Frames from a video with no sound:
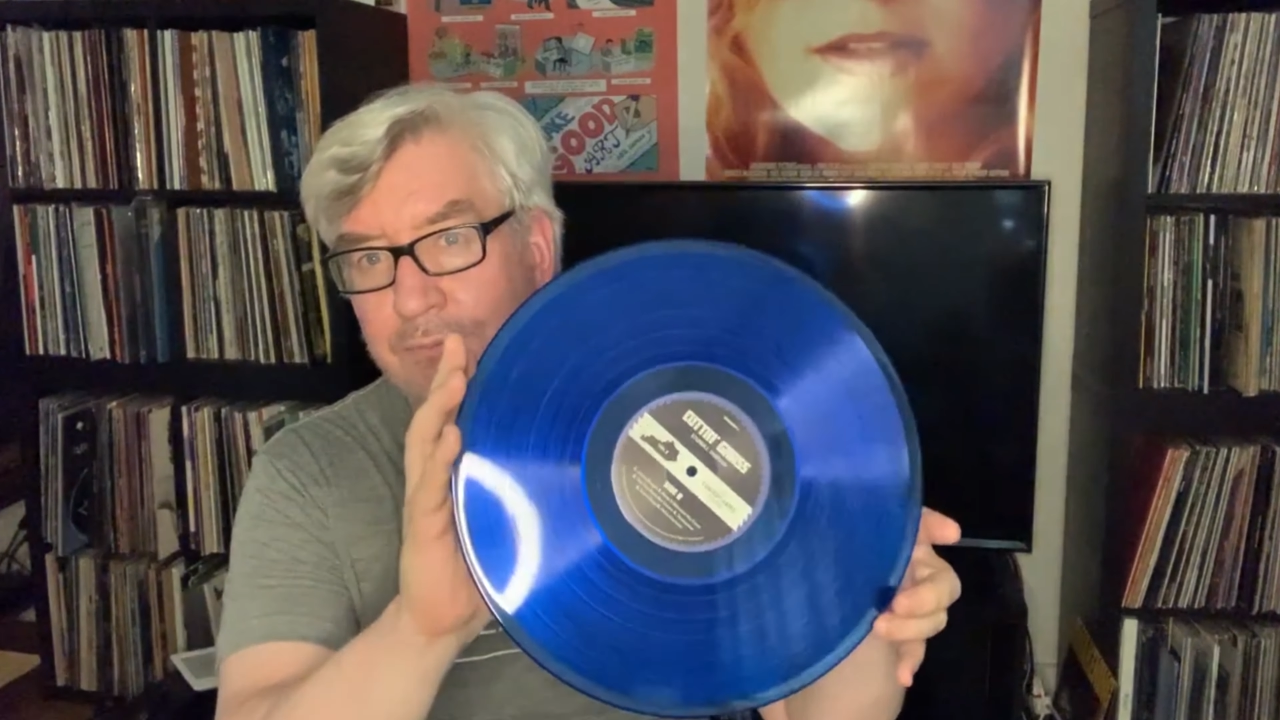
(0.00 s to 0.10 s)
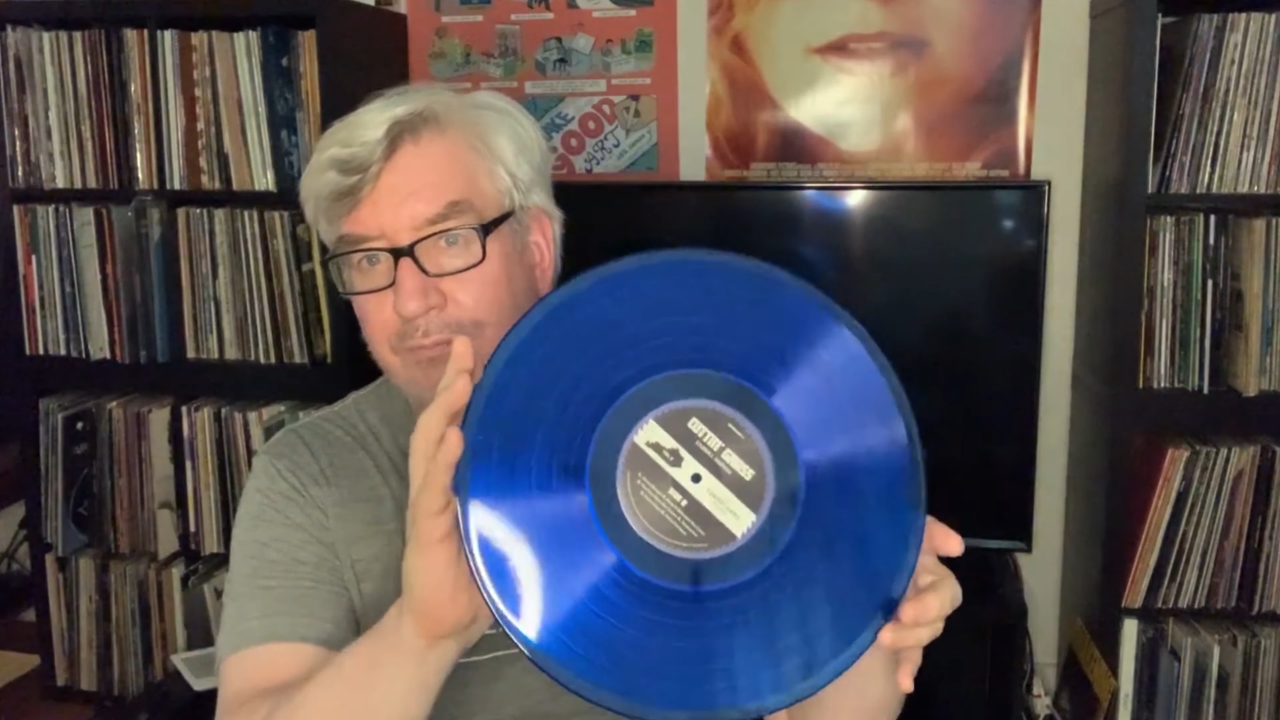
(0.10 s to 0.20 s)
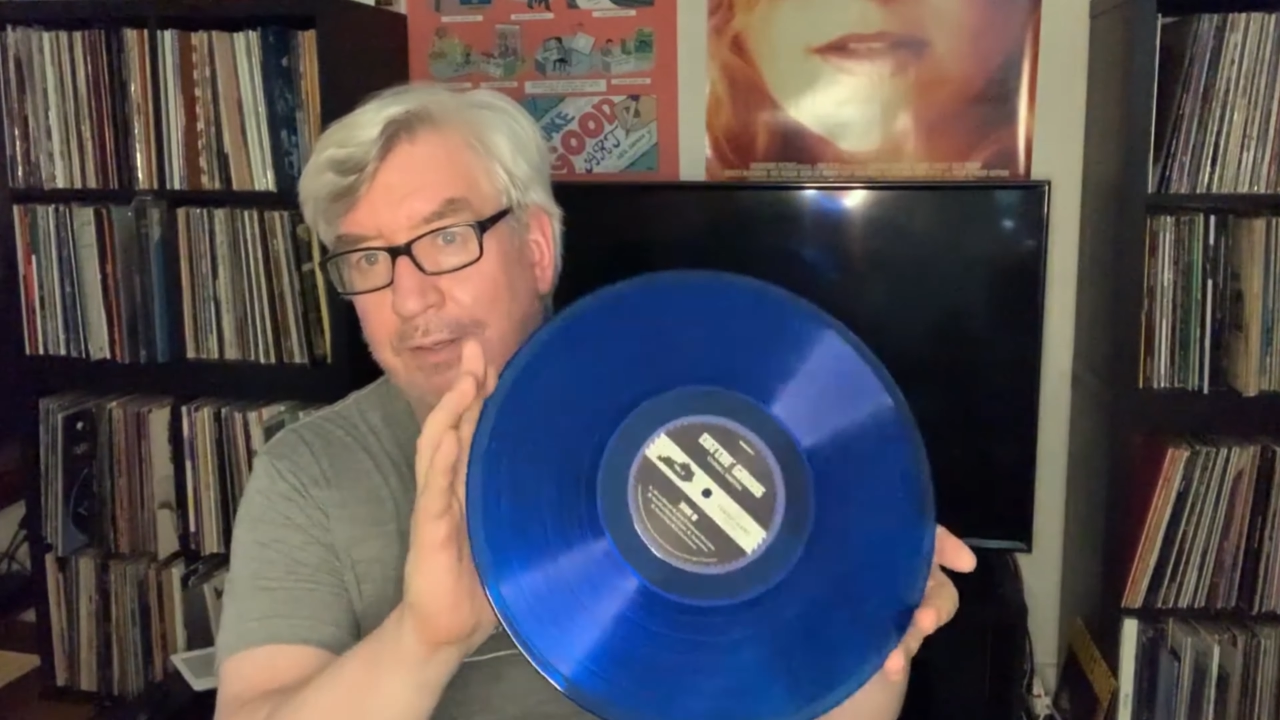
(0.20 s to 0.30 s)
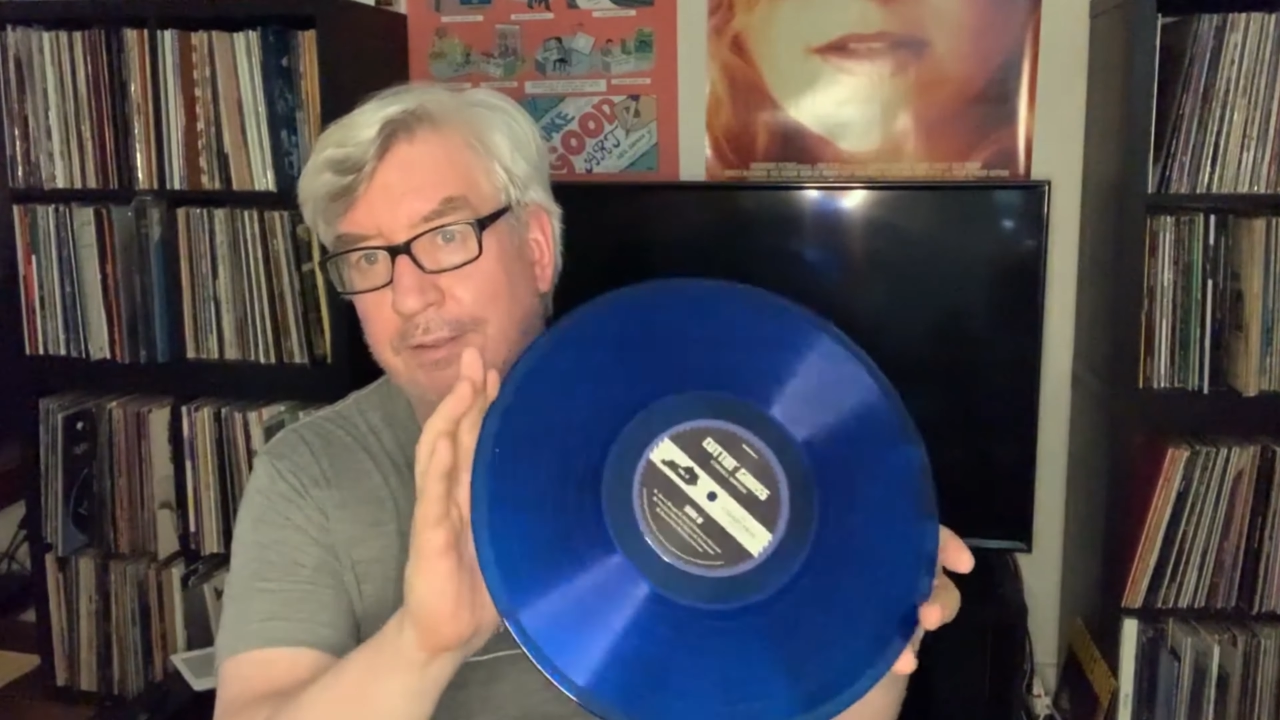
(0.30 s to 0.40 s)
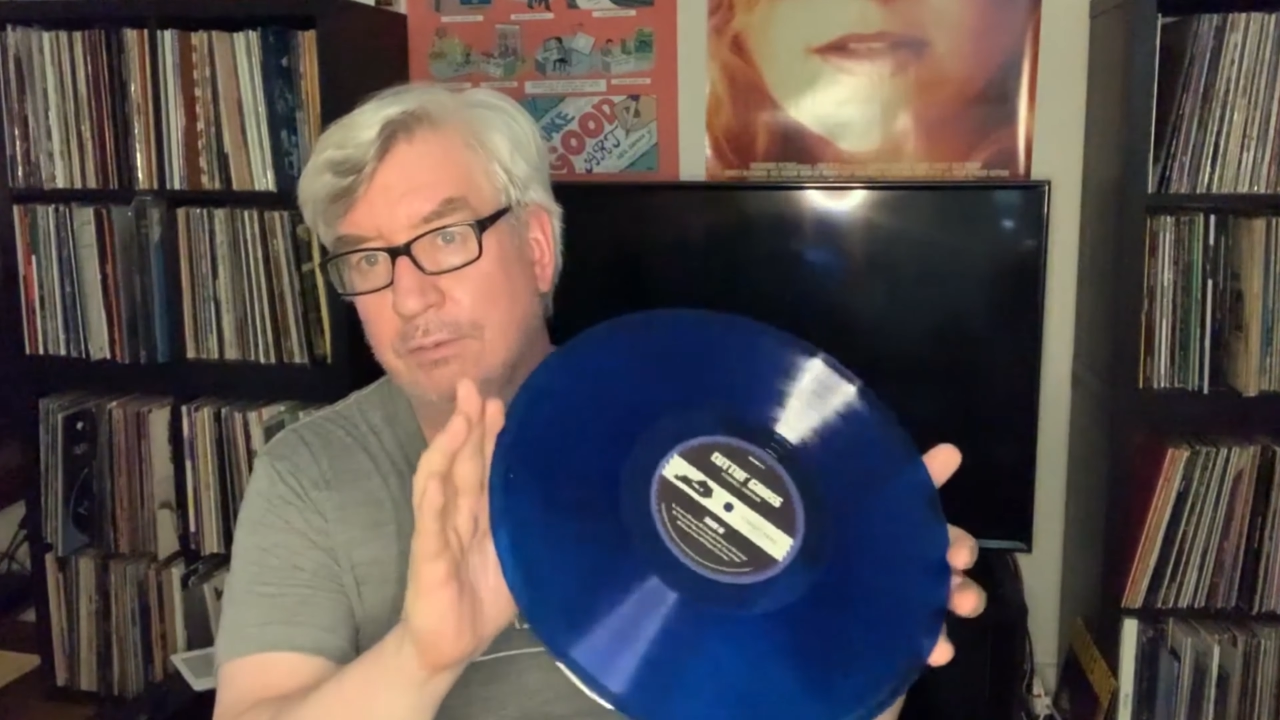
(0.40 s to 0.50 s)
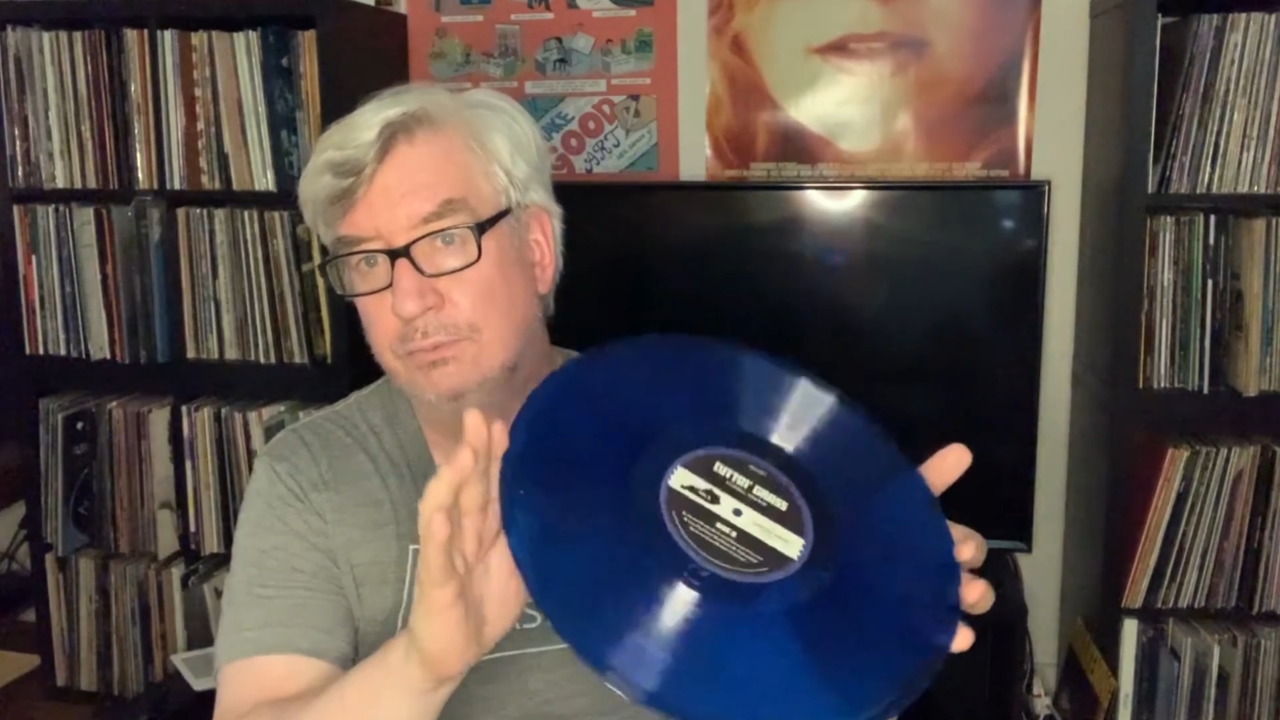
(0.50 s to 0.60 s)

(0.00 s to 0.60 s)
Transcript: vinyl,